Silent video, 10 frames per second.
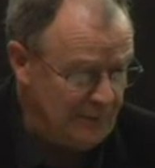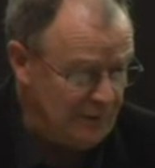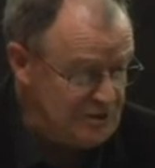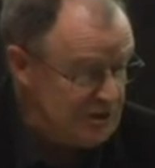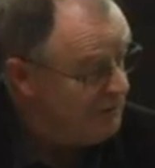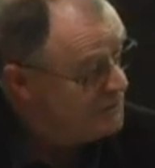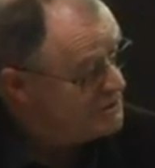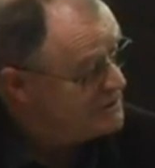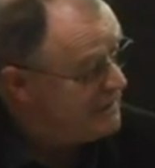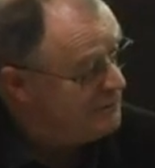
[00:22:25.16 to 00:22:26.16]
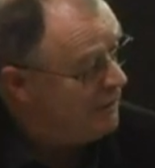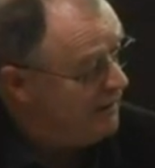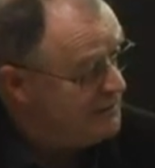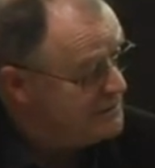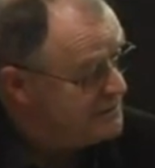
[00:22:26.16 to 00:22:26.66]
both geologists and
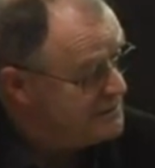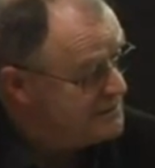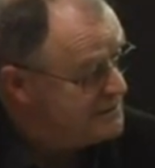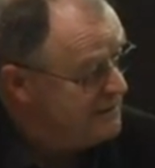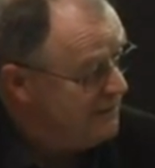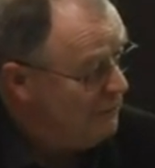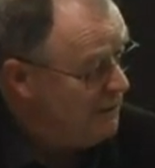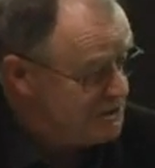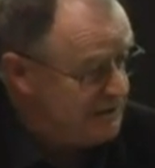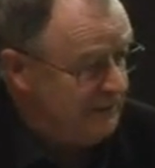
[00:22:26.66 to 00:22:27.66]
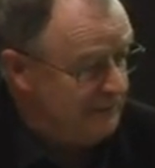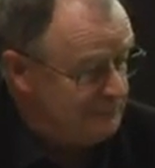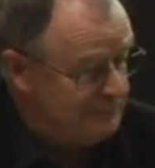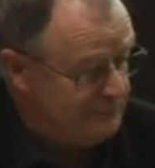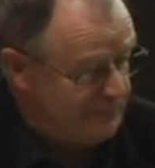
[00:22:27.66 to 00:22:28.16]
biologists, which
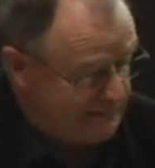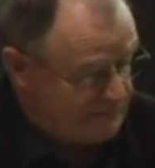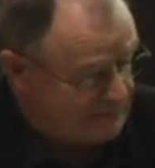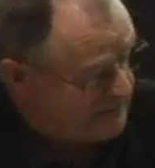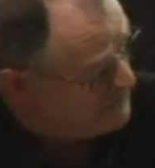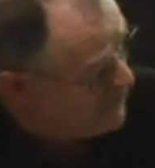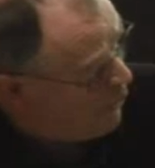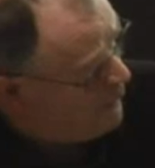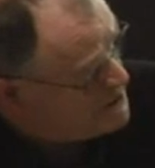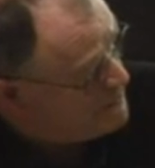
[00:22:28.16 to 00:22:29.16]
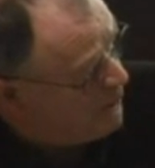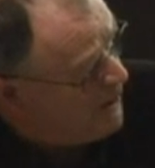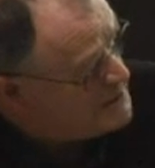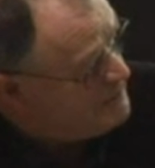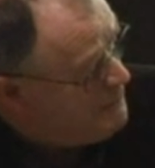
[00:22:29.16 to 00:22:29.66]
always
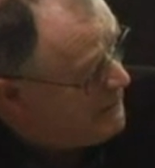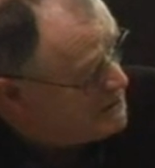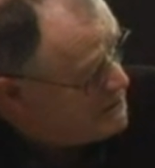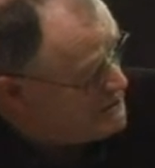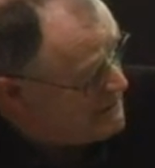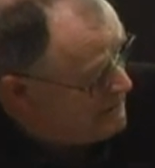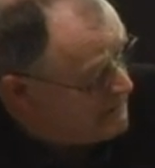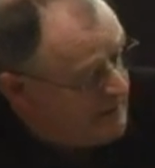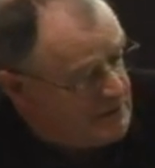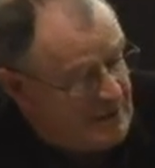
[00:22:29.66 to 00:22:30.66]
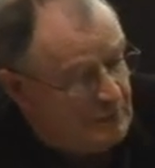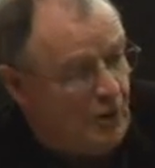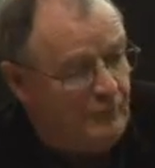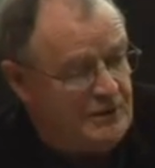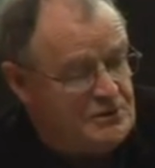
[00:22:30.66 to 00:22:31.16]
surprised me, because it seemed
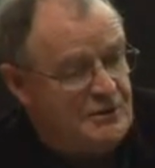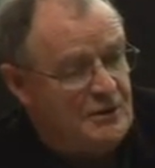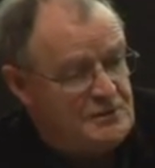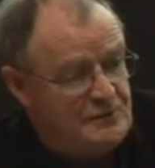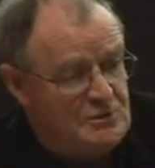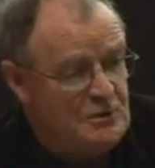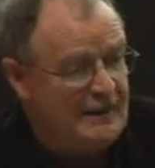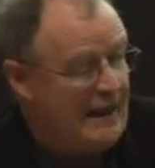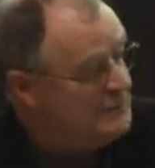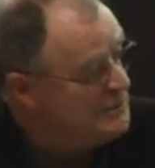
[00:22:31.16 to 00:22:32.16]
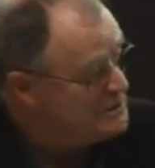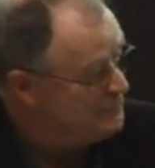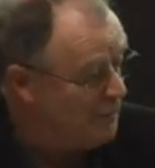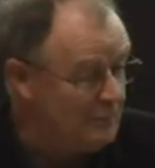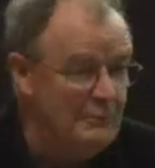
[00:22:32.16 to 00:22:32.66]
obvious to those of us who came to this
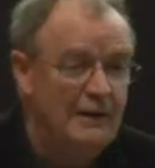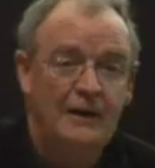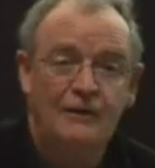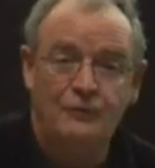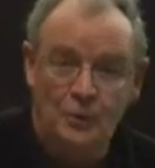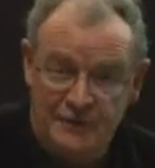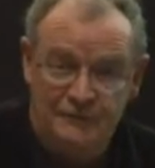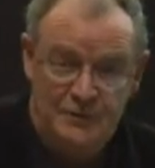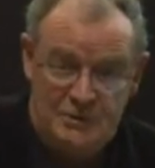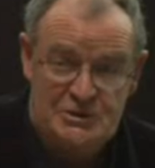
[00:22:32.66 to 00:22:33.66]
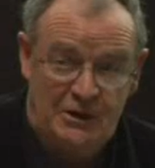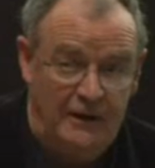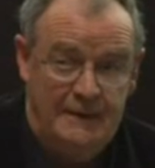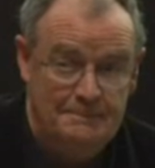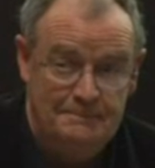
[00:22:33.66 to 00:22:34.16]
problem for the first
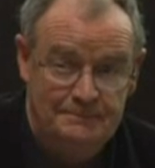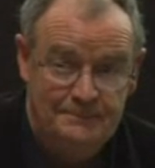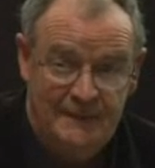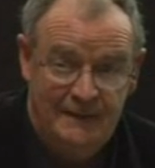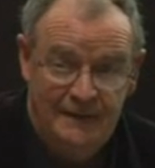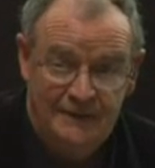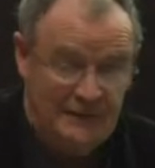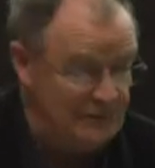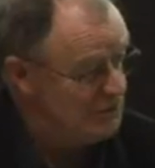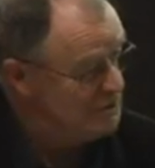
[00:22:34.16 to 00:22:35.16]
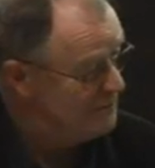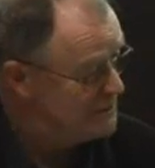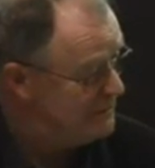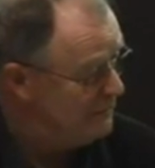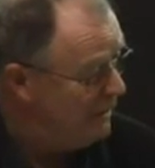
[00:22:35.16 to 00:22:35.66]
time that you
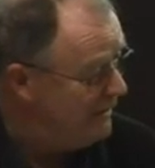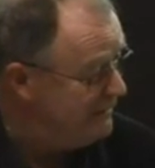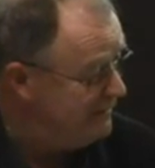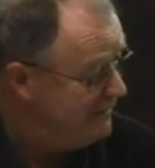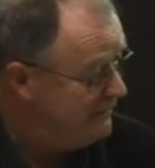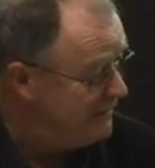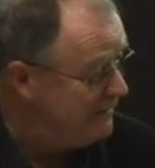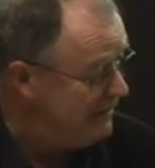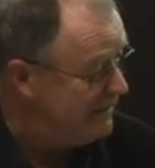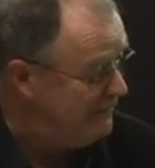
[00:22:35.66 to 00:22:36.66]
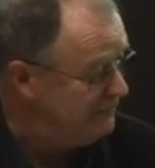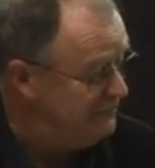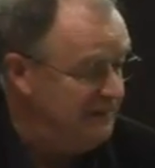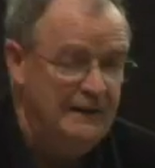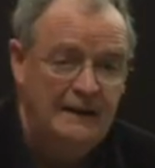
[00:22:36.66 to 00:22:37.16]
must be right, that
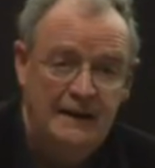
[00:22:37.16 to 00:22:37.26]
if